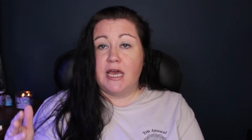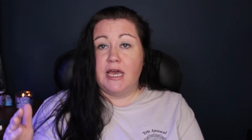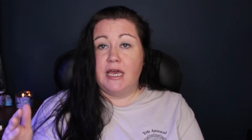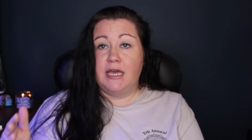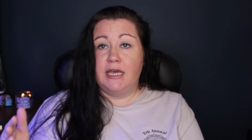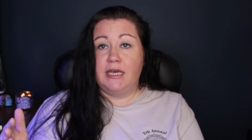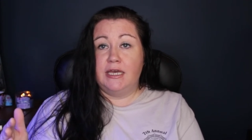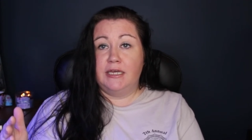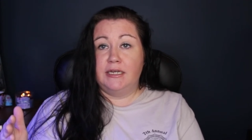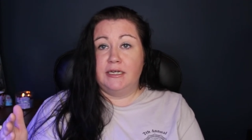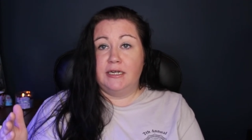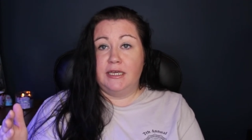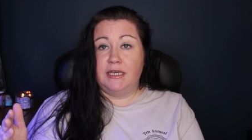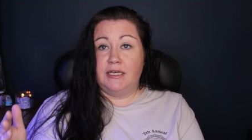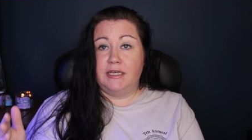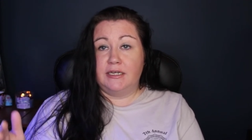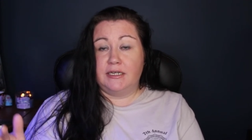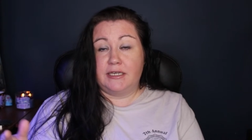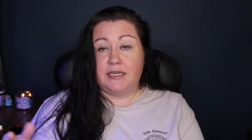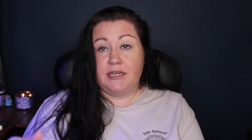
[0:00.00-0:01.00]
and
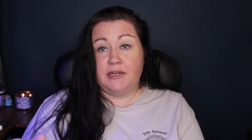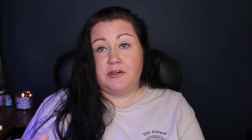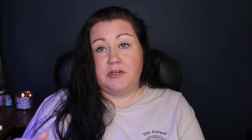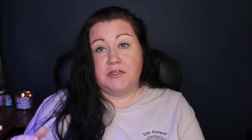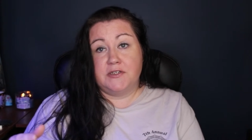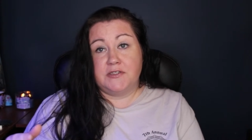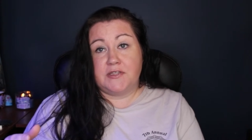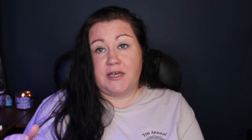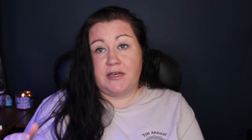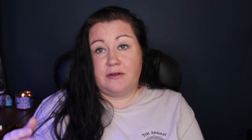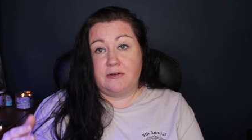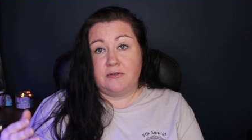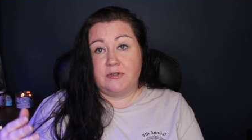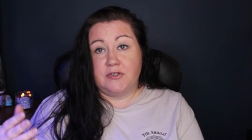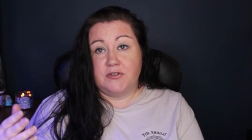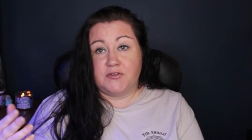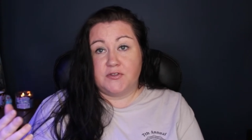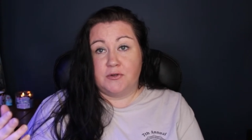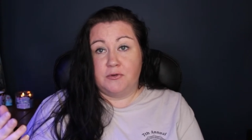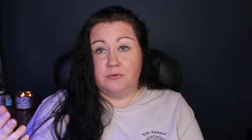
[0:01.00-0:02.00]
it carries
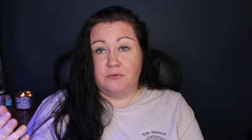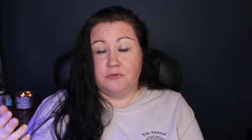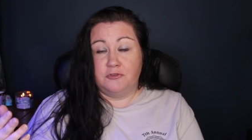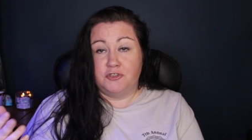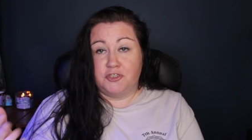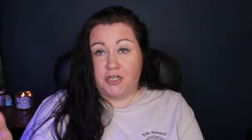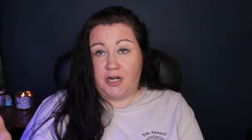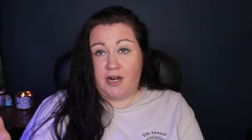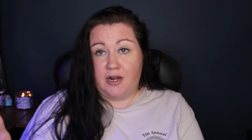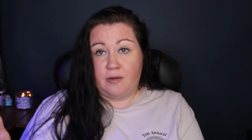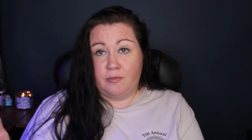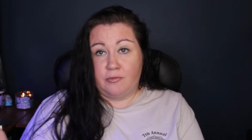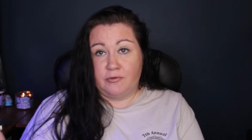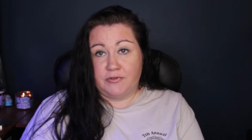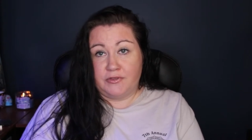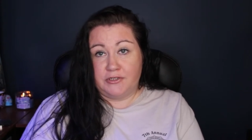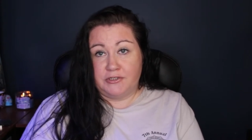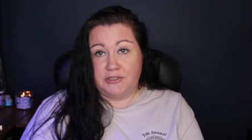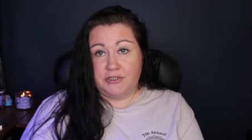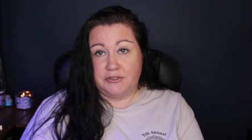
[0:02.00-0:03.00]
out its own job
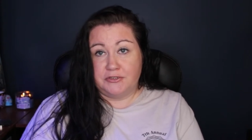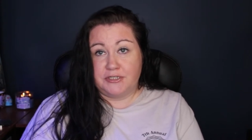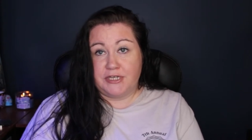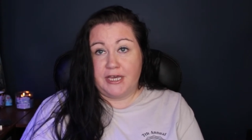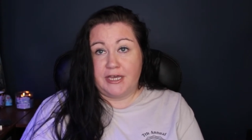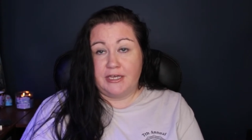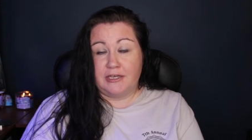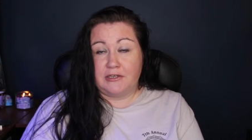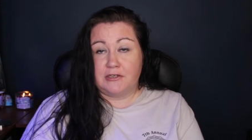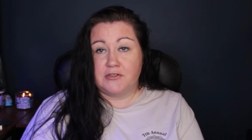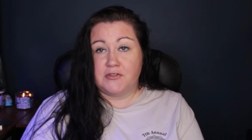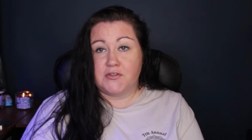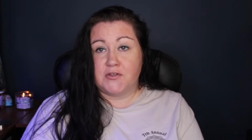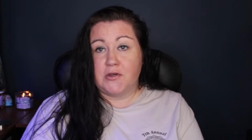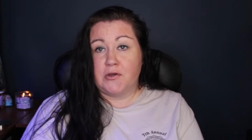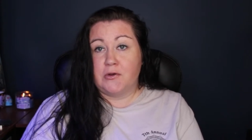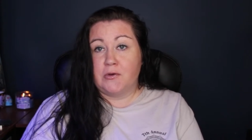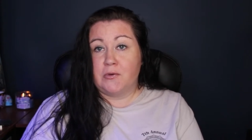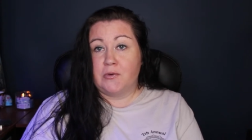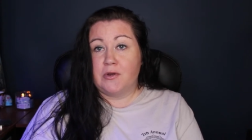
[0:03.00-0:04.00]
within your tank.
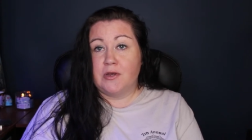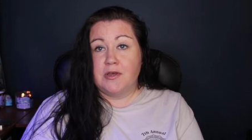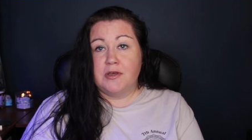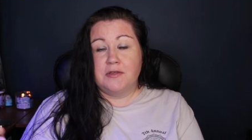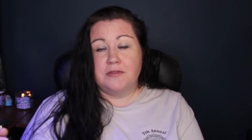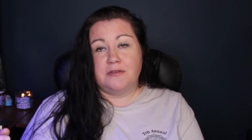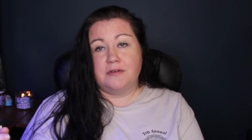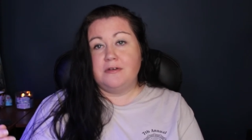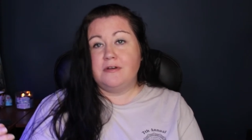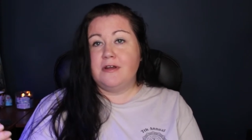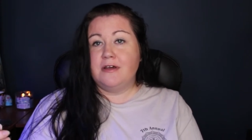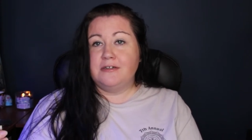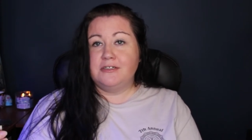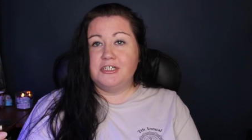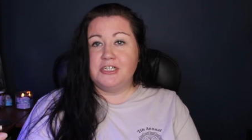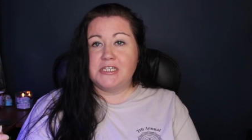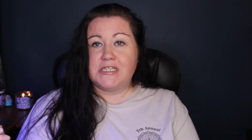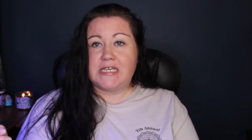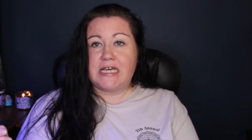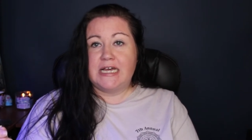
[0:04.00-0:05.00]
So they're not
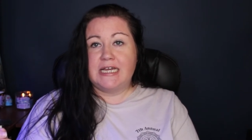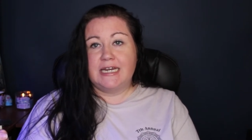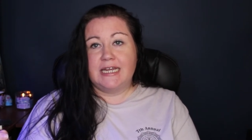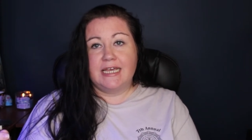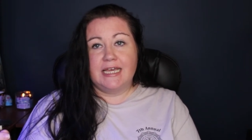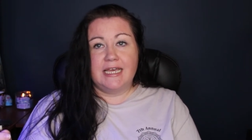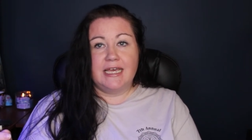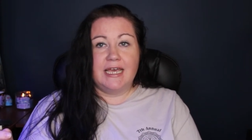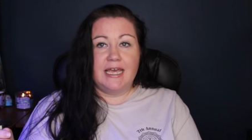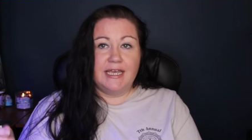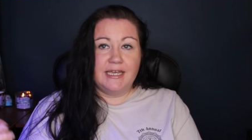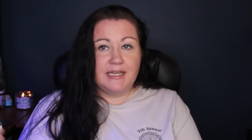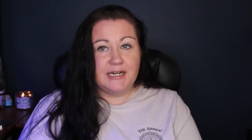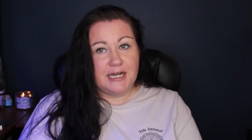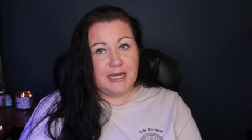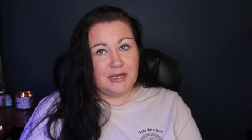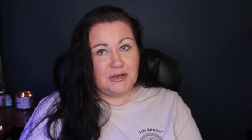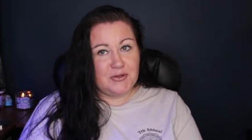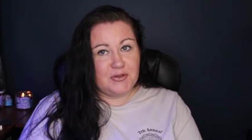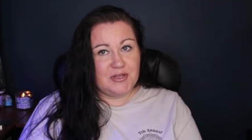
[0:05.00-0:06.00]
just kind of
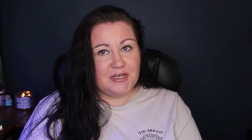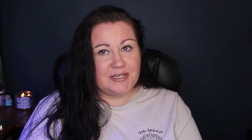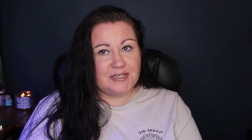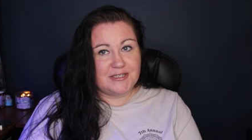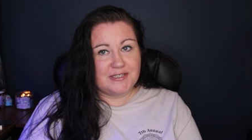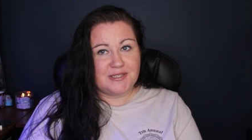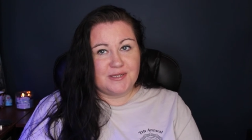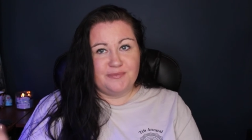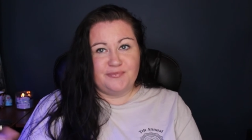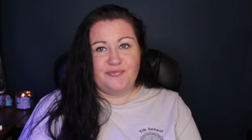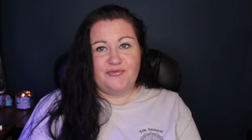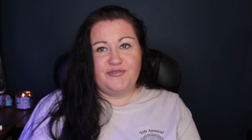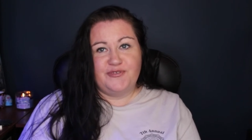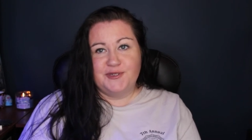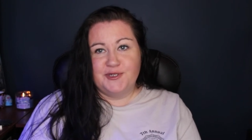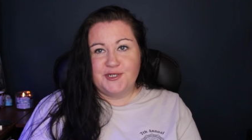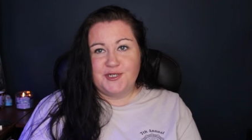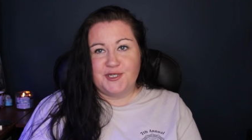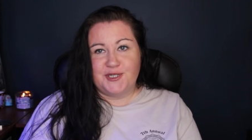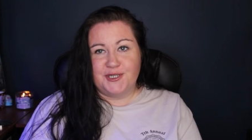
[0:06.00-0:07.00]
hanging out like some
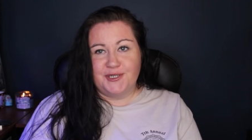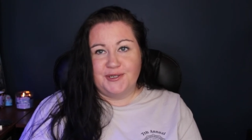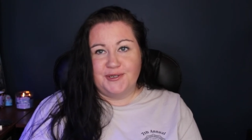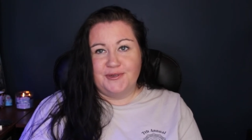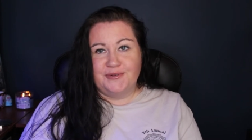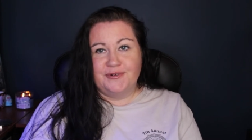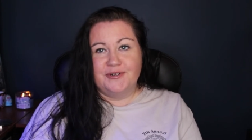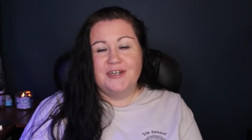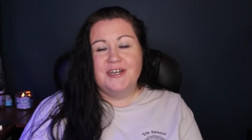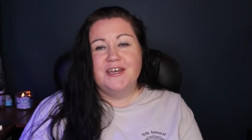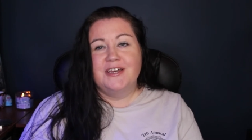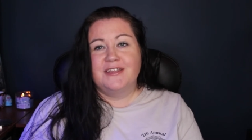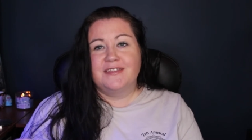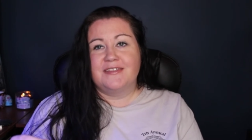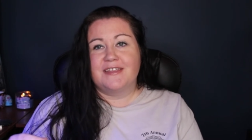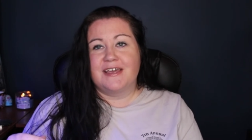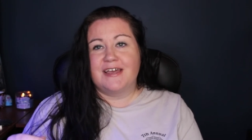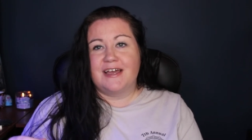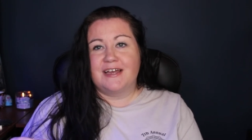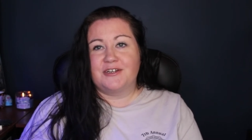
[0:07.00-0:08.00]
fish do.
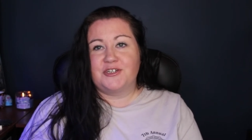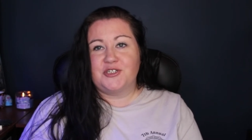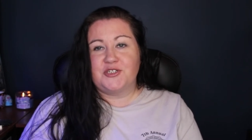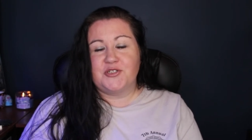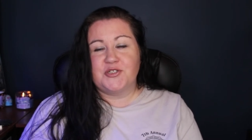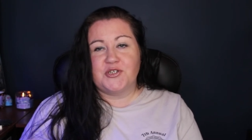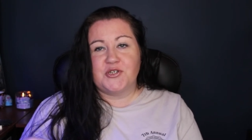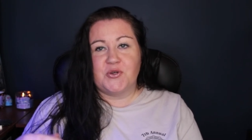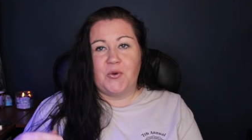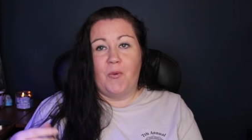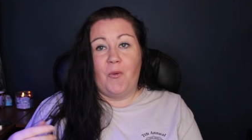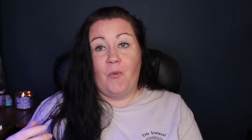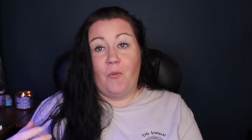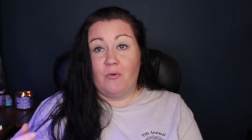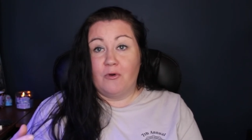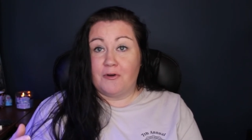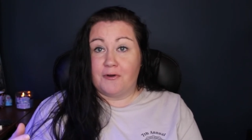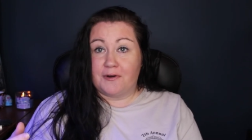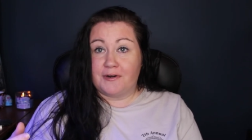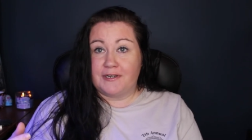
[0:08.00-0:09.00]
They actually
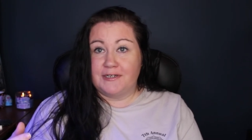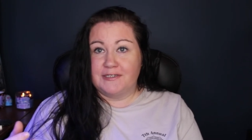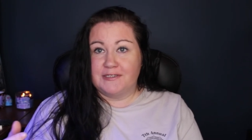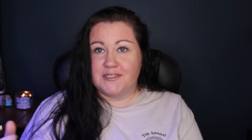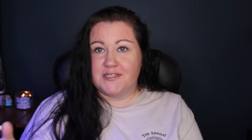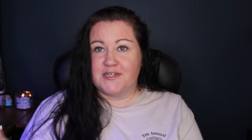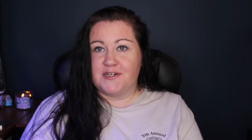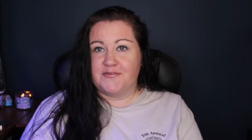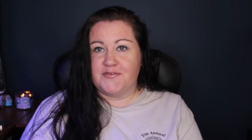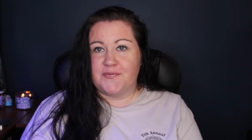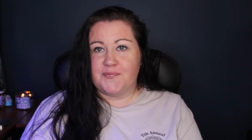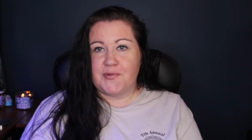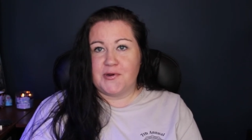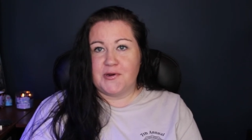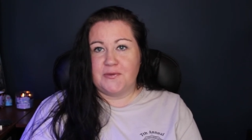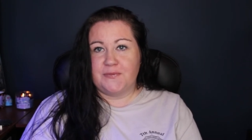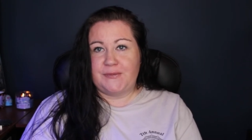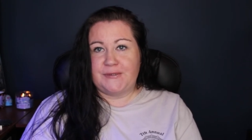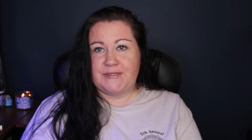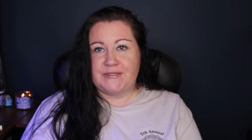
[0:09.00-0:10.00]
work and serve a
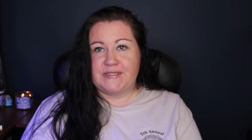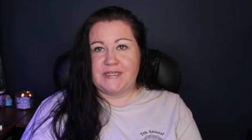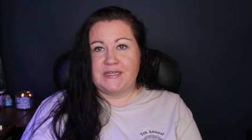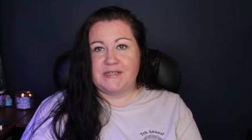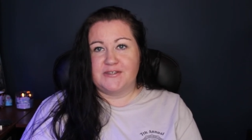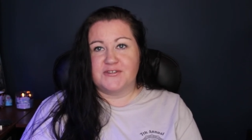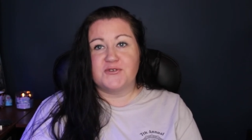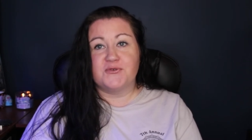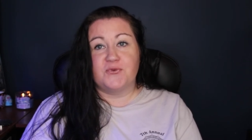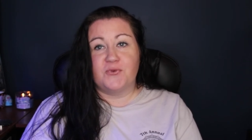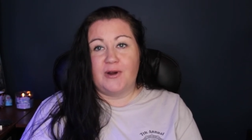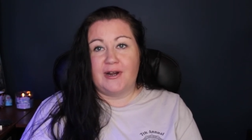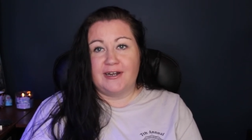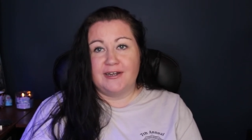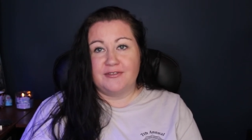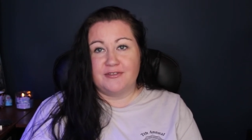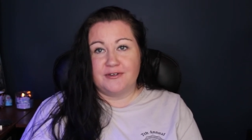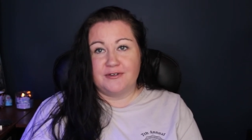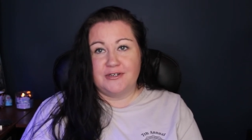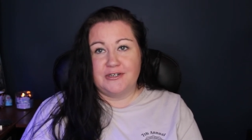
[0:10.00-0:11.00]
purpose as to
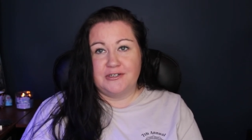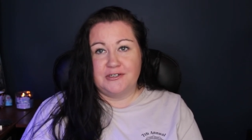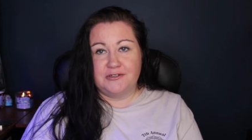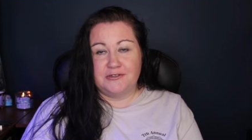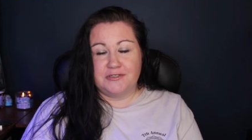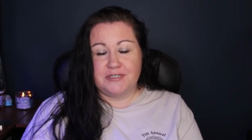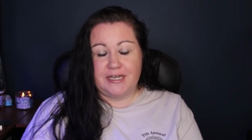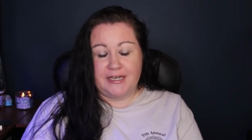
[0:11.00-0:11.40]
why they're in your